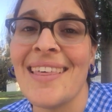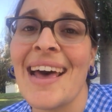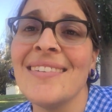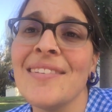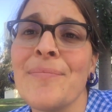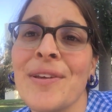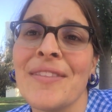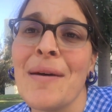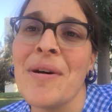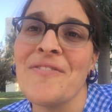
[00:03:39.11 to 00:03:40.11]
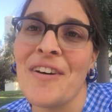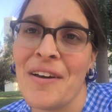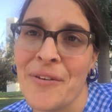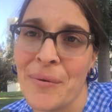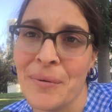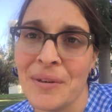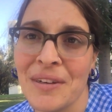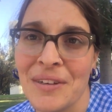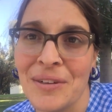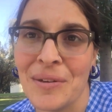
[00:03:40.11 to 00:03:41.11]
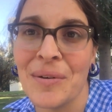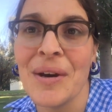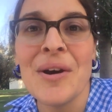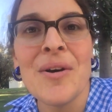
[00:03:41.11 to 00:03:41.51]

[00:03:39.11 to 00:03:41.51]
that's something that my 5-year-old can do.